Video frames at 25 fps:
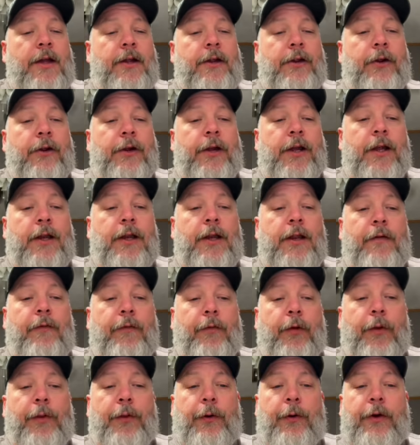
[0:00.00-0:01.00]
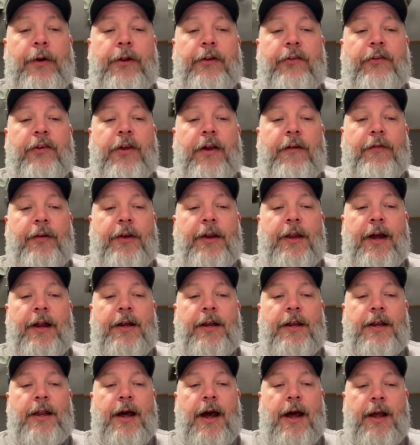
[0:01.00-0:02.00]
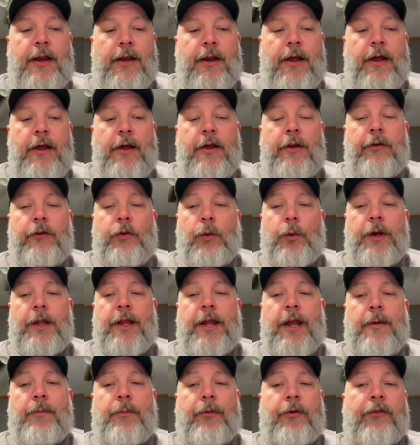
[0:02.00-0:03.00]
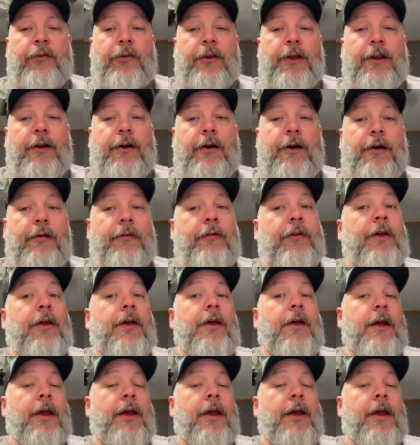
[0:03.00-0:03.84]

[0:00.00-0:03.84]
You're getting it for $37.99, 28% off.